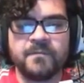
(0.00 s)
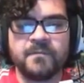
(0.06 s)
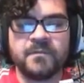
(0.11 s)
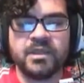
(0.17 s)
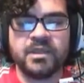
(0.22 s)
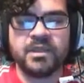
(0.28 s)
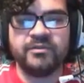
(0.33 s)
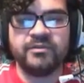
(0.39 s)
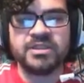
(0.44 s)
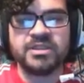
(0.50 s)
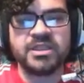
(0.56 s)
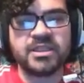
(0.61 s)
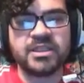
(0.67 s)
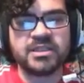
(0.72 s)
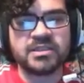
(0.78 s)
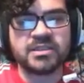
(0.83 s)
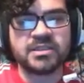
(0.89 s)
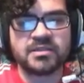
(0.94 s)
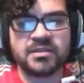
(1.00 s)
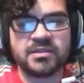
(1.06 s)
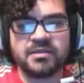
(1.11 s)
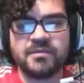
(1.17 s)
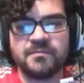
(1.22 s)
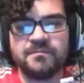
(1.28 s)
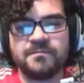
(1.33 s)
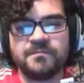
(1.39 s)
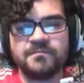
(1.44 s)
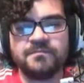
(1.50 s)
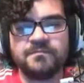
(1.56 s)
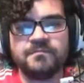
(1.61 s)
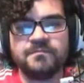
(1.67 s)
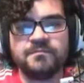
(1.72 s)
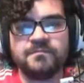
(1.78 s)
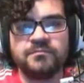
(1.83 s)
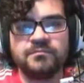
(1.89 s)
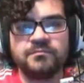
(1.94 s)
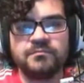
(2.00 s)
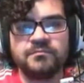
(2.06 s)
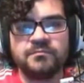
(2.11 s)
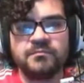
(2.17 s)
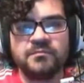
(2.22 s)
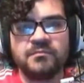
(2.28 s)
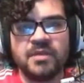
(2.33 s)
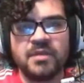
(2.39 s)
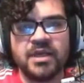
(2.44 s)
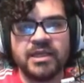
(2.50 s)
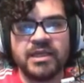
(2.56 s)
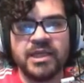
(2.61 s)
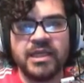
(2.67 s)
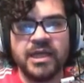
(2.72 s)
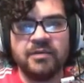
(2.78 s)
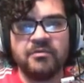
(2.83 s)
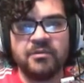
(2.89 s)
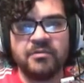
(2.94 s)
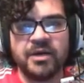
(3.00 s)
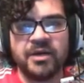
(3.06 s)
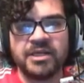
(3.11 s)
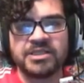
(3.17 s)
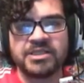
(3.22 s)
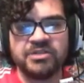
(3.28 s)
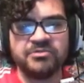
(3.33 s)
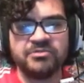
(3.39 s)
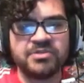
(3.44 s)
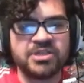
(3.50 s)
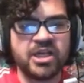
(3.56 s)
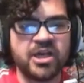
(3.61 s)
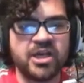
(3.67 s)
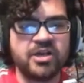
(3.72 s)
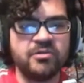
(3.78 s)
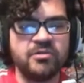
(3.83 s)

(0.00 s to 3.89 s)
get rid of this. And yeah, we priced 2. So